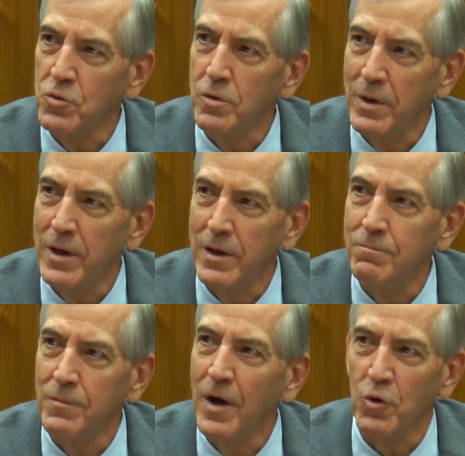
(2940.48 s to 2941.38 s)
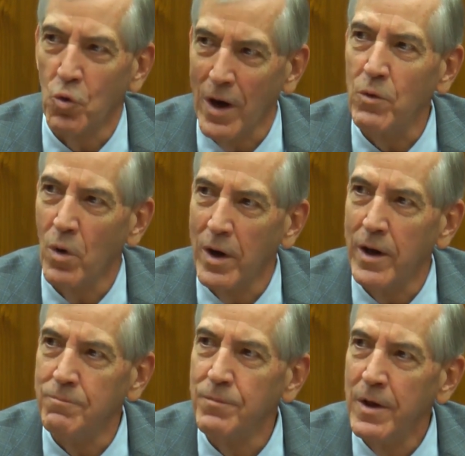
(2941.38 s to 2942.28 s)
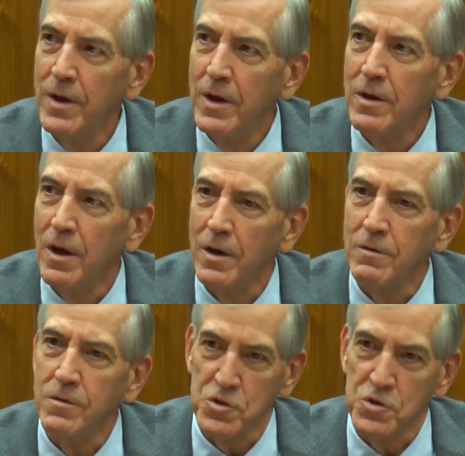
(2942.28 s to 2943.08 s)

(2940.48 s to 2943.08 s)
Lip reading: would be a great way to